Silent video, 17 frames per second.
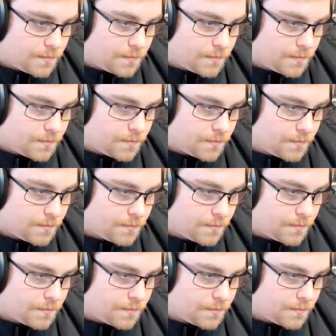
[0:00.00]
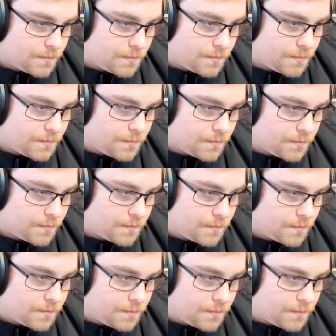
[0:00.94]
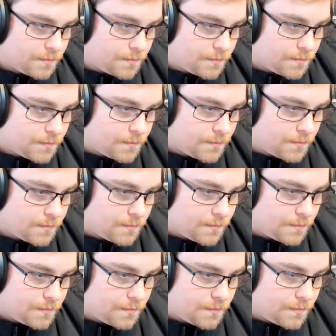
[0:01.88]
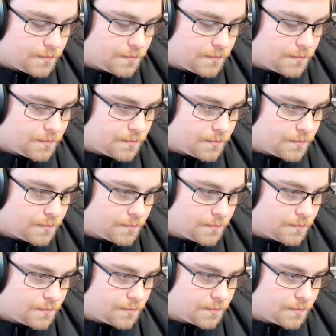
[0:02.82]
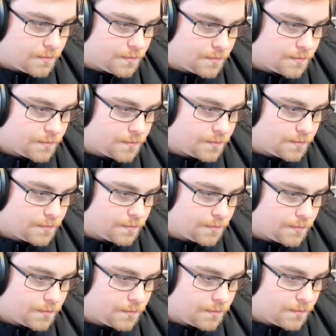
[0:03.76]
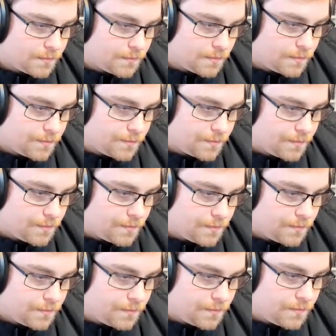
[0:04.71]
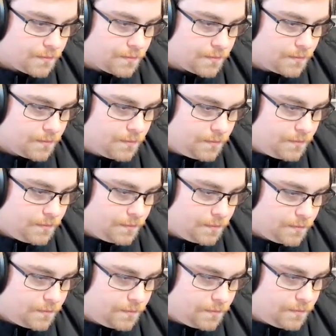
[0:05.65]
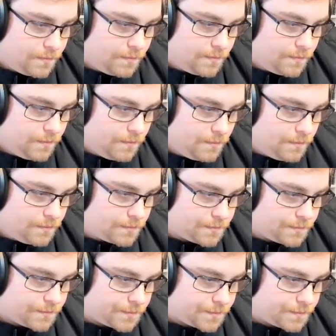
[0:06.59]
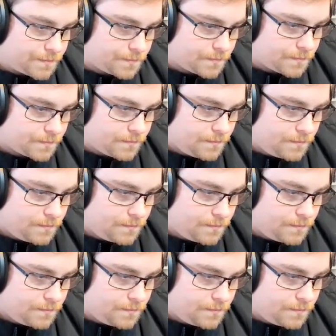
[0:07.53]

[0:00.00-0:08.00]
This person isn't speaking.